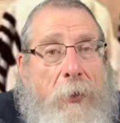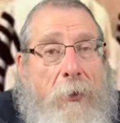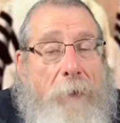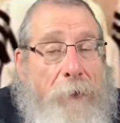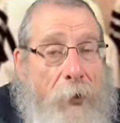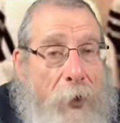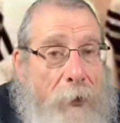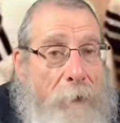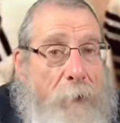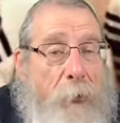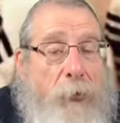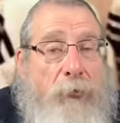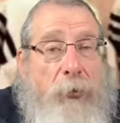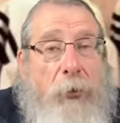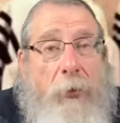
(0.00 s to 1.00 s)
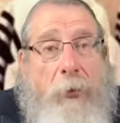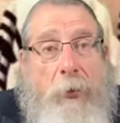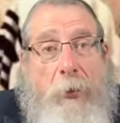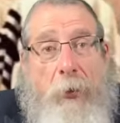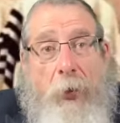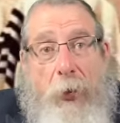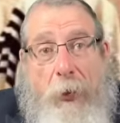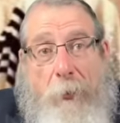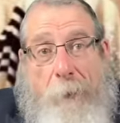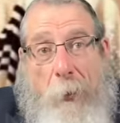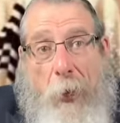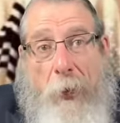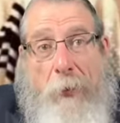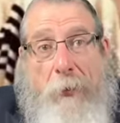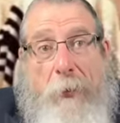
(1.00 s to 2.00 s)
Five, which
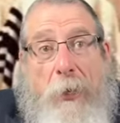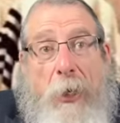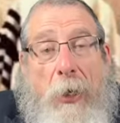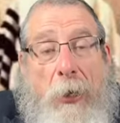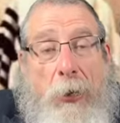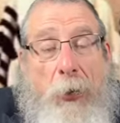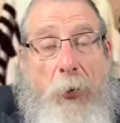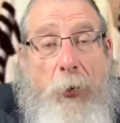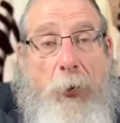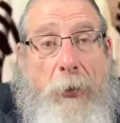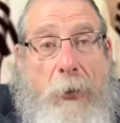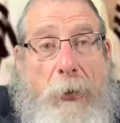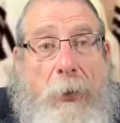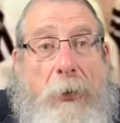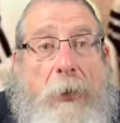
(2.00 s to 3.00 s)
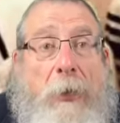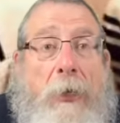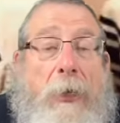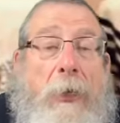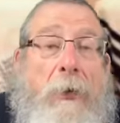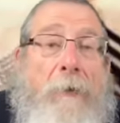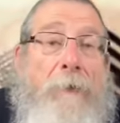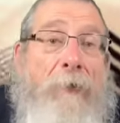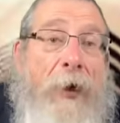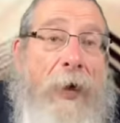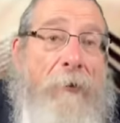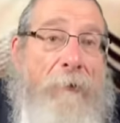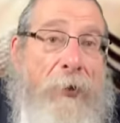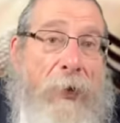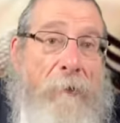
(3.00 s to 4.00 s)
corresponds to the
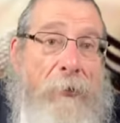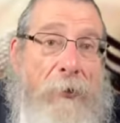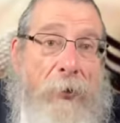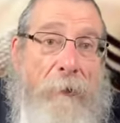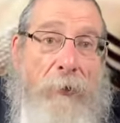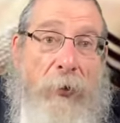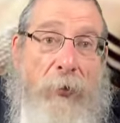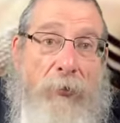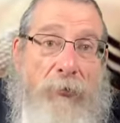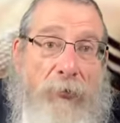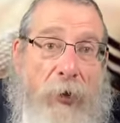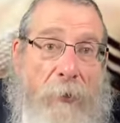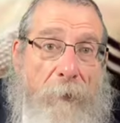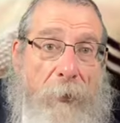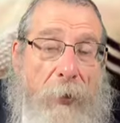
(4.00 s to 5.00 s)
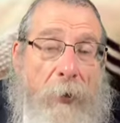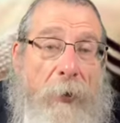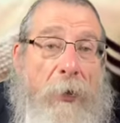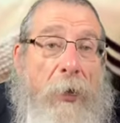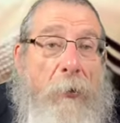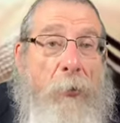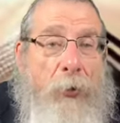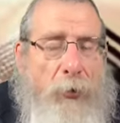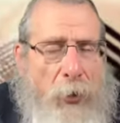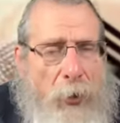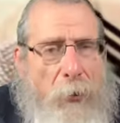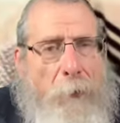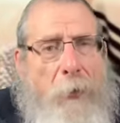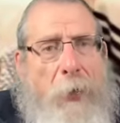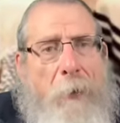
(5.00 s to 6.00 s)
five levels of the neshama, which on
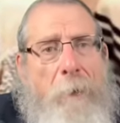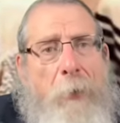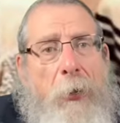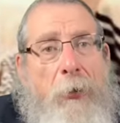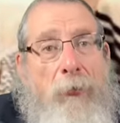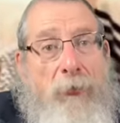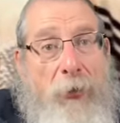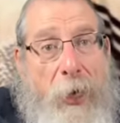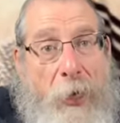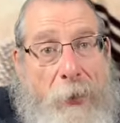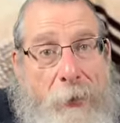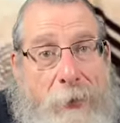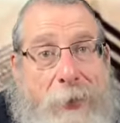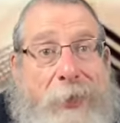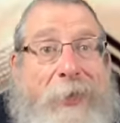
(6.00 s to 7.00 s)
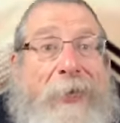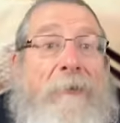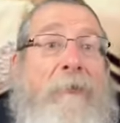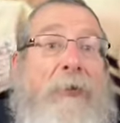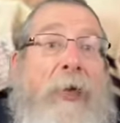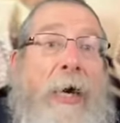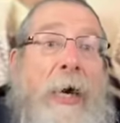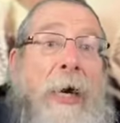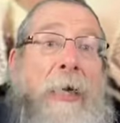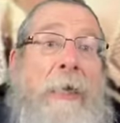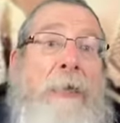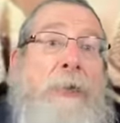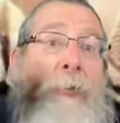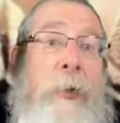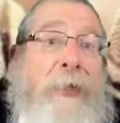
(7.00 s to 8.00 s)
Yom Kippur shines even the
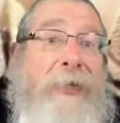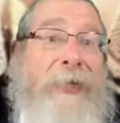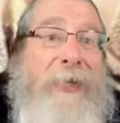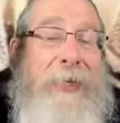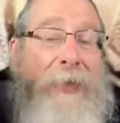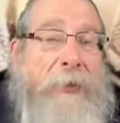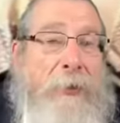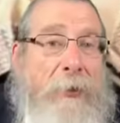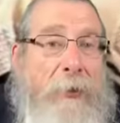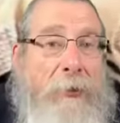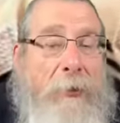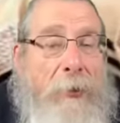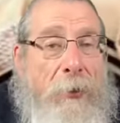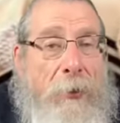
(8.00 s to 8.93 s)
highest one, Yechida,